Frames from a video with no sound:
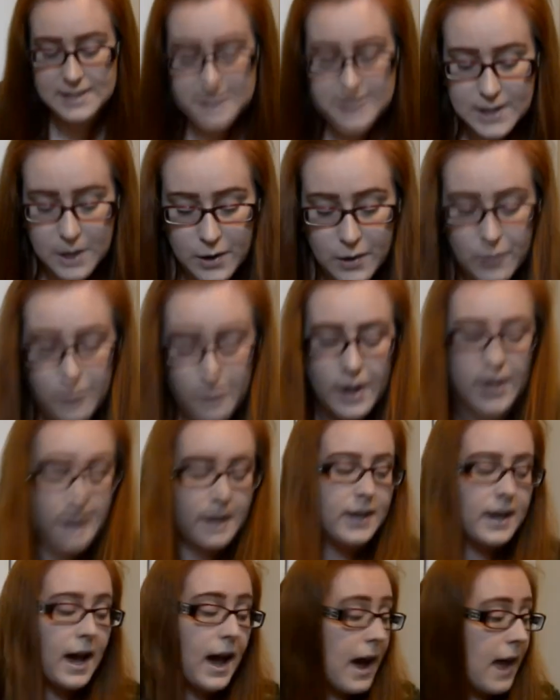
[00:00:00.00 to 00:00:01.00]
so
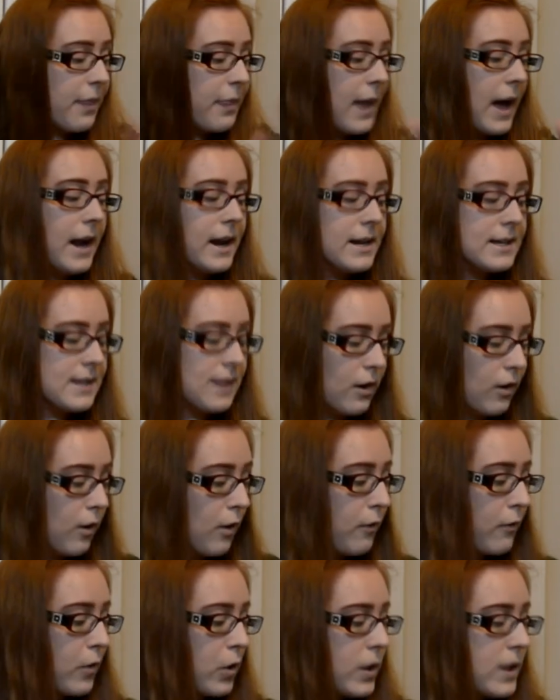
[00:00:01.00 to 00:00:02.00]
yeah, that is all
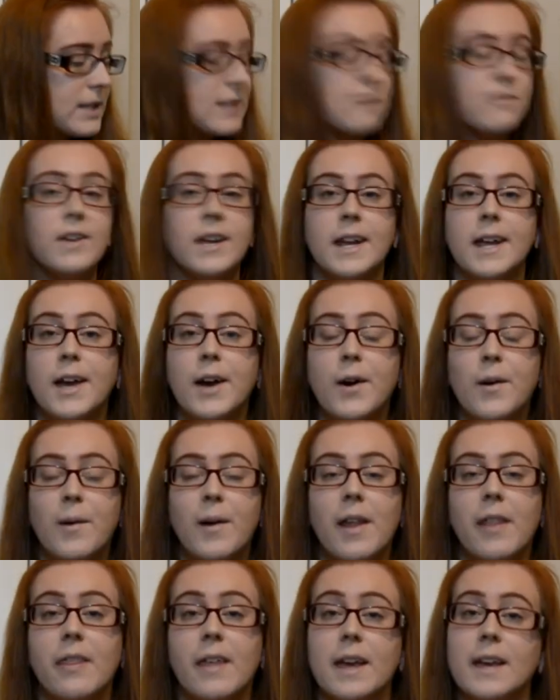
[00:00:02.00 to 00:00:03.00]
for this video.
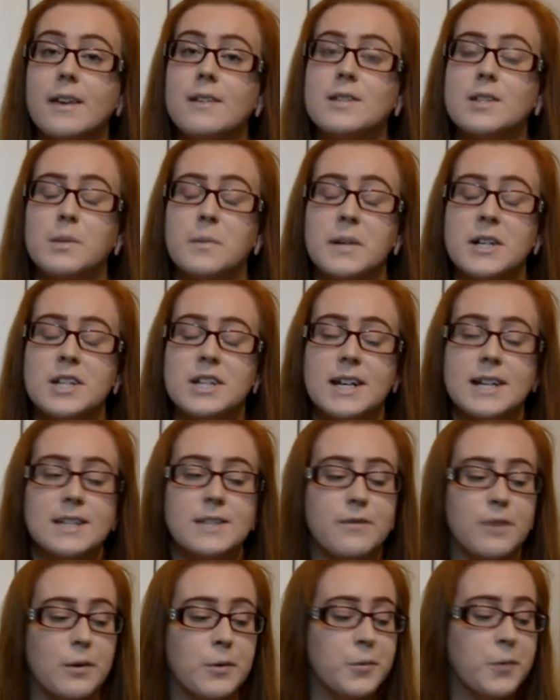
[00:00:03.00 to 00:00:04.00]
Thank you so much guys
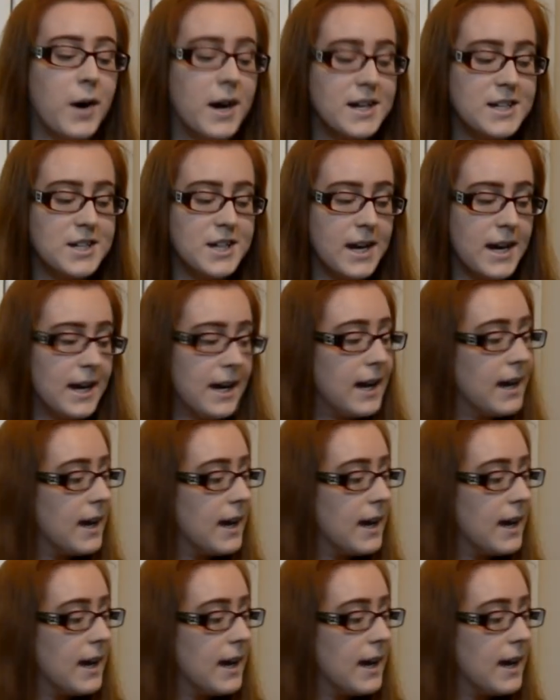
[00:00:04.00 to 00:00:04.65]
for watching.